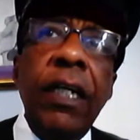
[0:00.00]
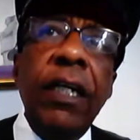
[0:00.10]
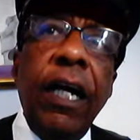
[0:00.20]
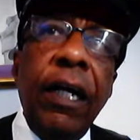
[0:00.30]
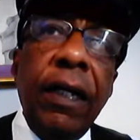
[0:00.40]

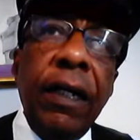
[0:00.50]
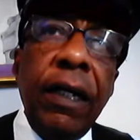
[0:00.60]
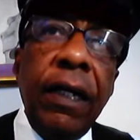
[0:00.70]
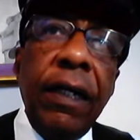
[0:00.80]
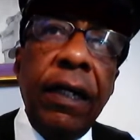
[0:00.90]

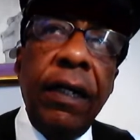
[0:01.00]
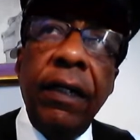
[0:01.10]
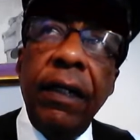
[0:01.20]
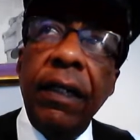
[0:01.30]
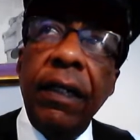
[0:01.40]
a
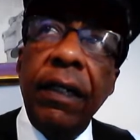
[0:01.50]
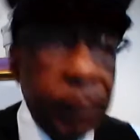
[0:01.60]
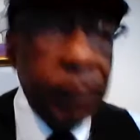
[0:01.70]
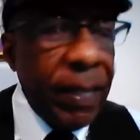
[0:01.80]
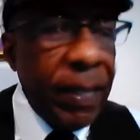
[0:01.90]
little
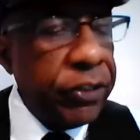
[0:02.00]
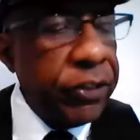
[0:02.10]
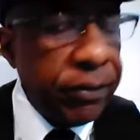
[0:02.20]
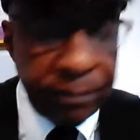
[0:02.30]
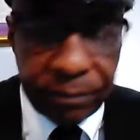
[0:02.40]
Spanish girl